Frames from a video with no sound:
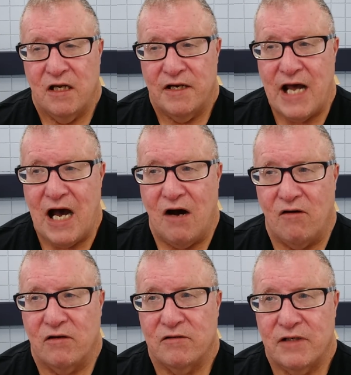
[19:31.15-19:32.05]

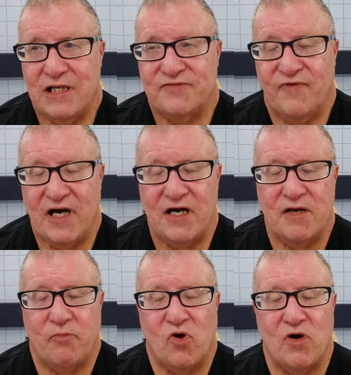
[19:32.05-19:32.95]
Now, it's very
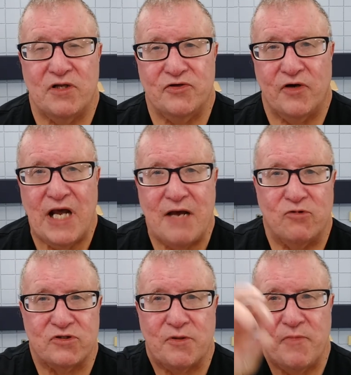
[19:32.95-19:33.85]
important you're
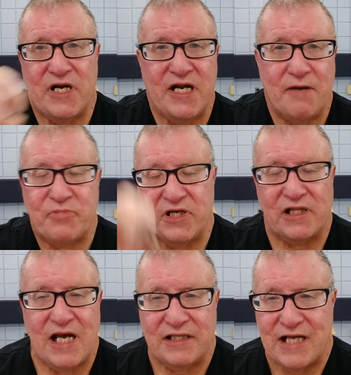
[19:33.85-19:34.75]
able to
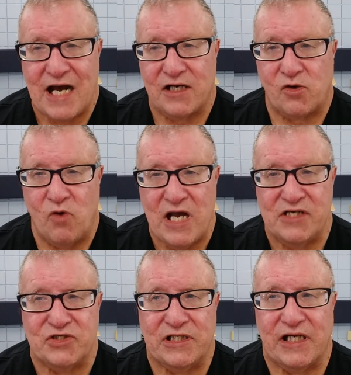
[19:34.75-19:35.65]
manipulate that
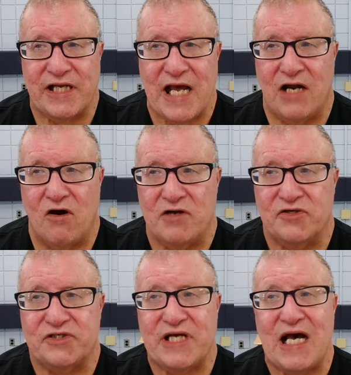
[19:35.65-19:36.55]
equation. Again, on
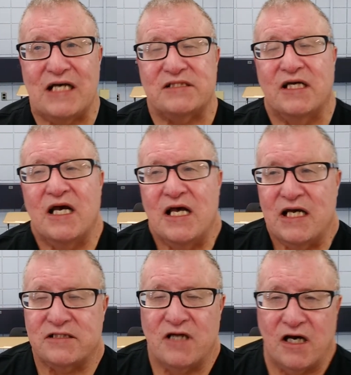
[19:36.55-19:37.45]
your test,
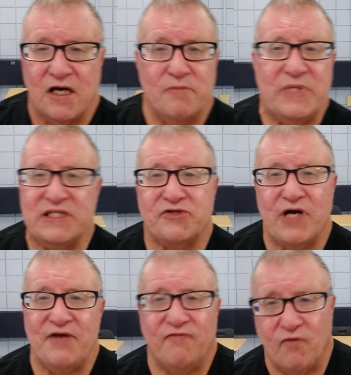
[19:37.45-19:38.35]
it's not going to be
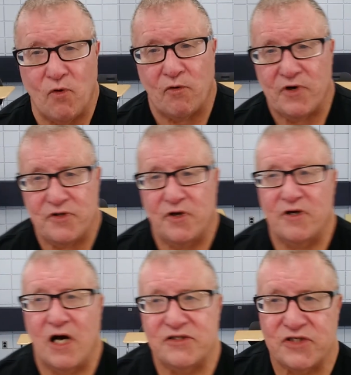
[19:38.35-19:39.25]
straightforward. They're
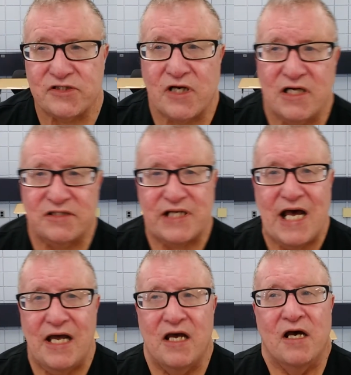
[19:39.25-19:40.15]
not just going to
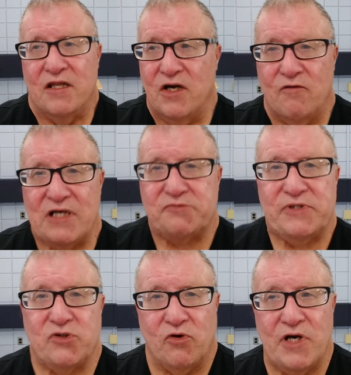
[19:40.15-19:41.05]
say their
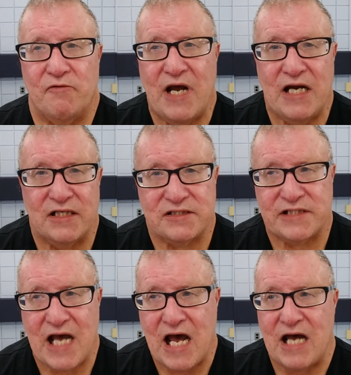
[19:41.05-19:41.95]
respiratory rate is
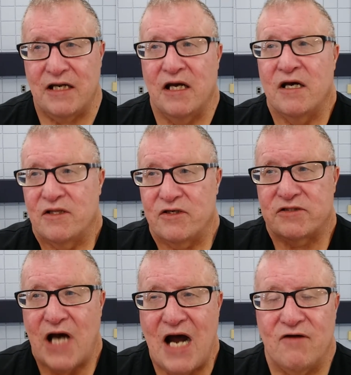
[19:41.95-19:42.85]
10, their
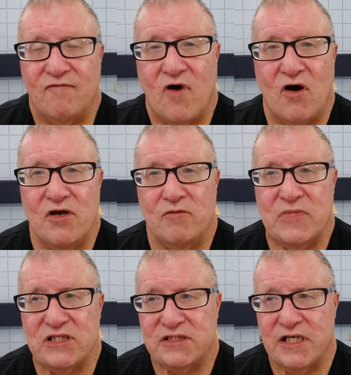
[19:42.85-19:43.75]
tidal volume
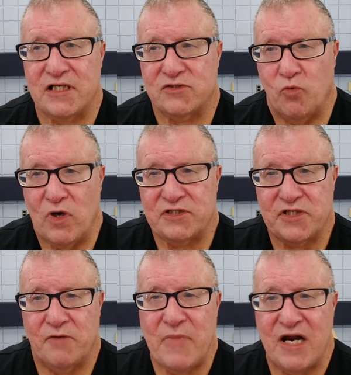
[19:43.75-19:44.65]
is this, what's
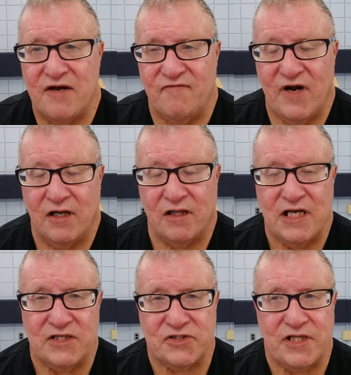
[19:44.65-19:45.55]
their minute
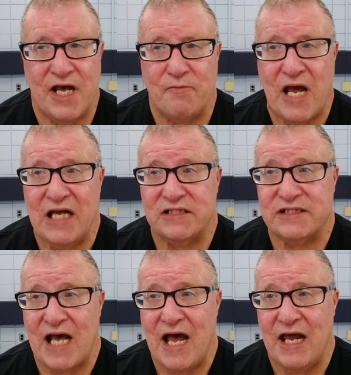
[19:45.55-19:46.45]
ventilation. They may
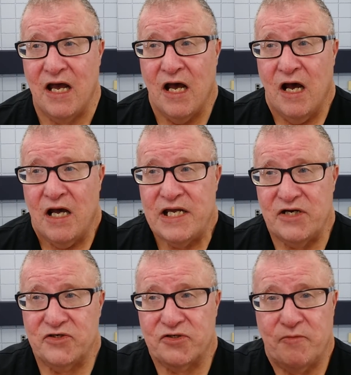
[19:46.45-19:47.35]
say,
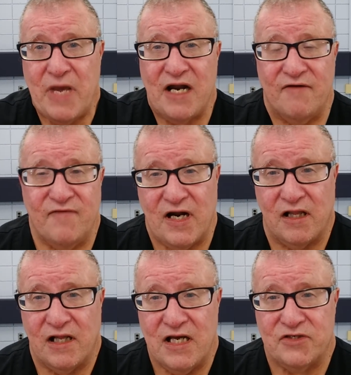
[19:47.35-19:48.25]
here's your minute
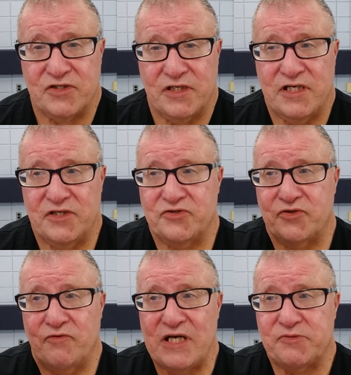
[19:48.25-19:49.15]
ventilation, here's
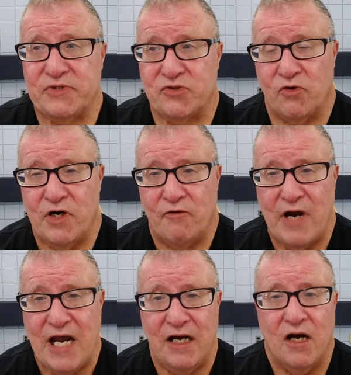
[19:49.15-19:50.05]
your respiratory
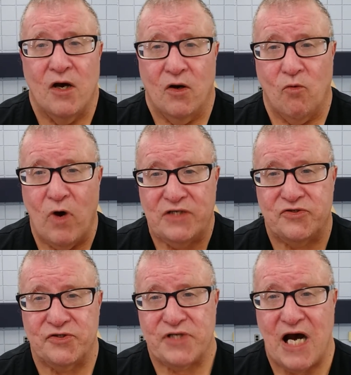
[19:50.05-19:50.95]
rate, what's
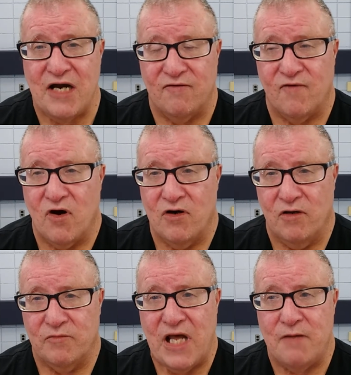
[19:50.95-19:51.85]
your tidal
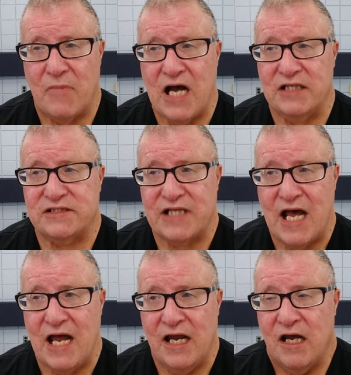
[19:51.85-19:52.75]
volume. They might
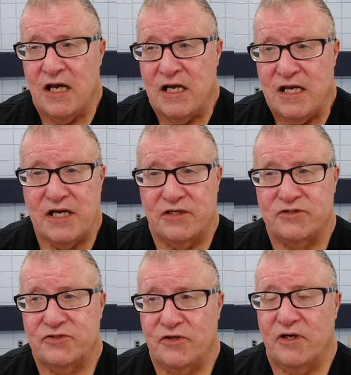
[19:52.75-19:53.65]
say,
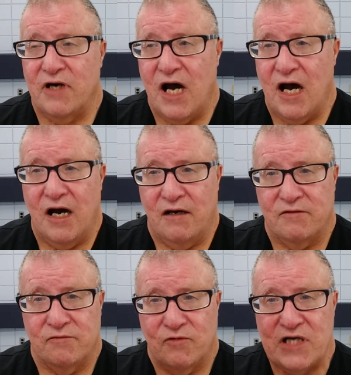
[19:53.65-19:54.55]
here's your
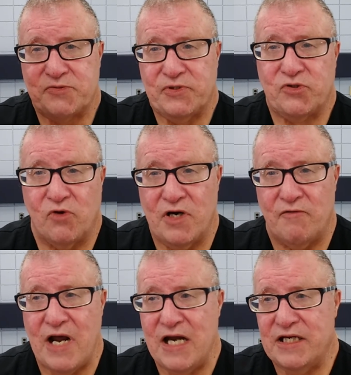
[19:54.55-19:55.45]
respiratory
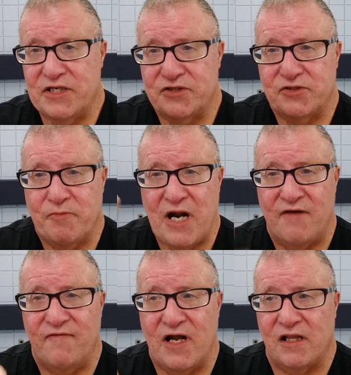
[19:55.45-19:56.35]
rate, here's your
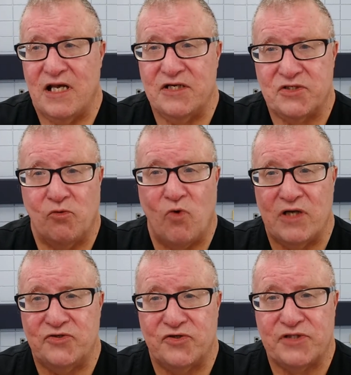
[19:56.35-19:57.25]
minute ventilation,
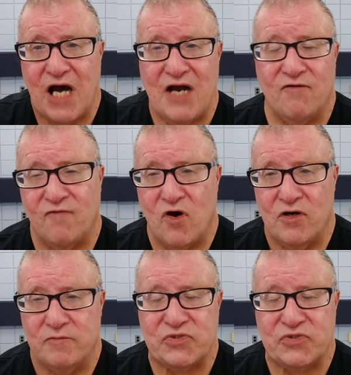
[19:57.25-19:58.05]
what's your tidal volume.